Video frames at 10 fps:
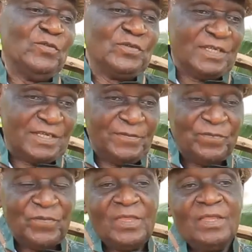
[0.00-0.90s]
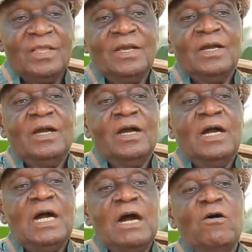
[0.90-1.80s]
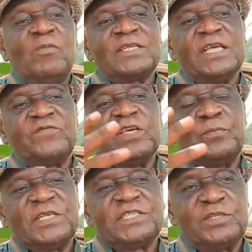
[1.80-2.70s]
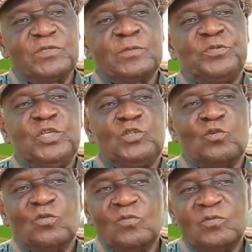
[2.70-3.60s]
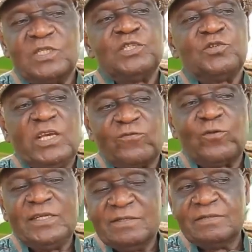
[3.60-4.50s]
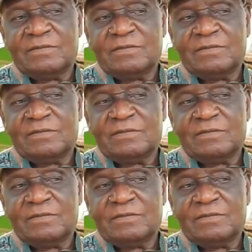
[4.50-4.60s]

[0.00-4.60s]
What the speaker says: the music. How about having a president who's P2? Didn't you have one?